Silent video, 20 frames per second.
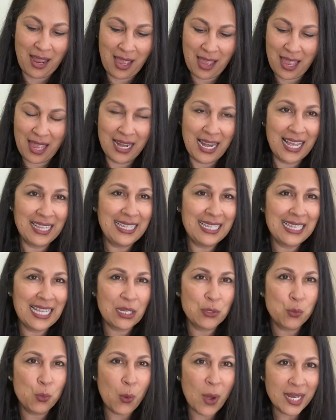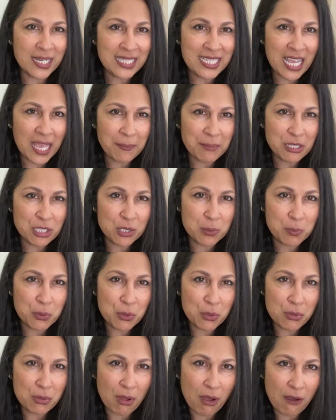And I think that 1
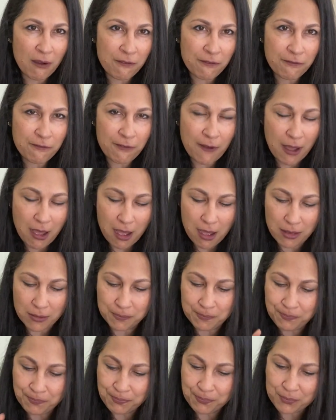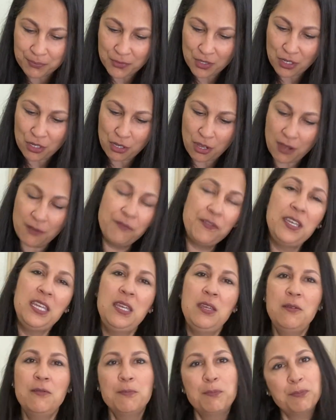tablespoon of
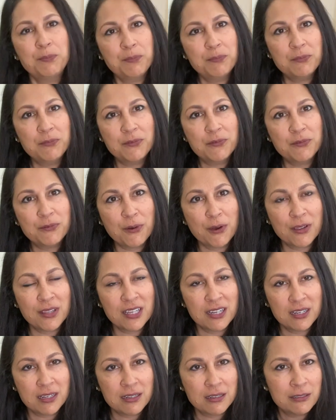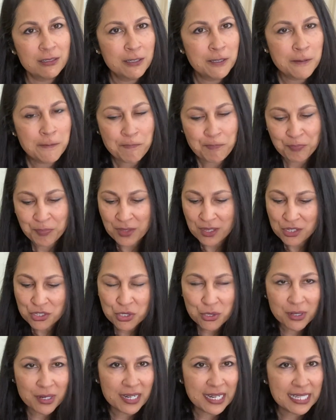coffee for the
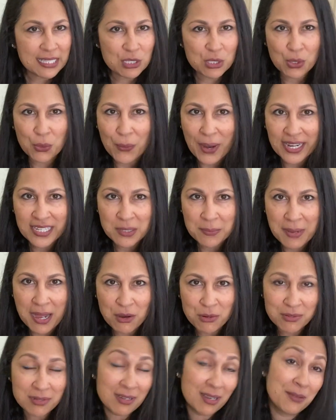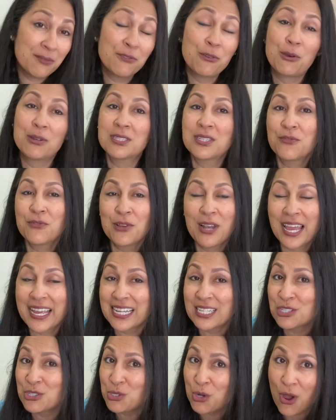sugar is the right amount. Of course, if you like
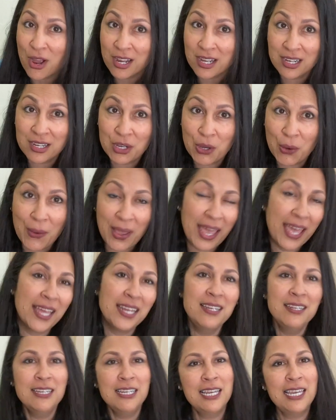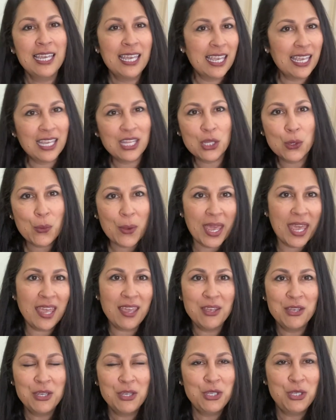it stronger, go ahead. Either way,
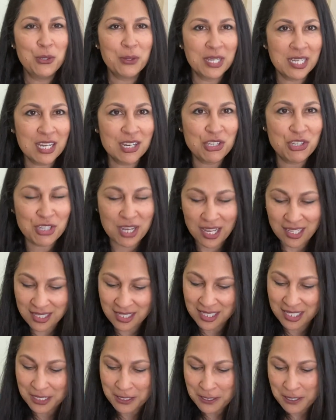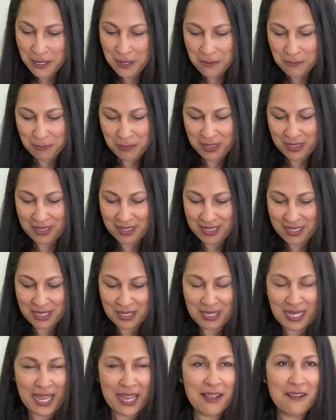you can adjust. But this
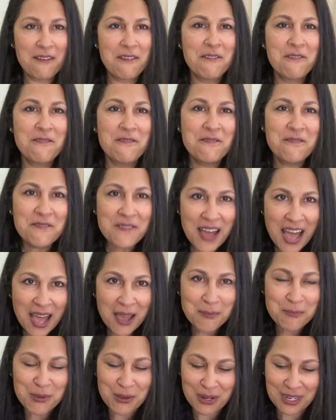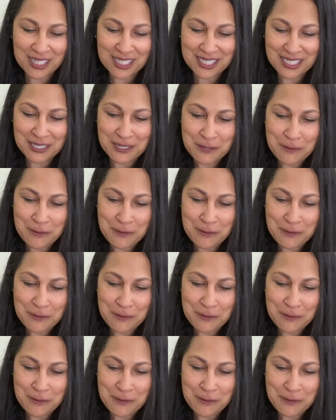is like fabulous.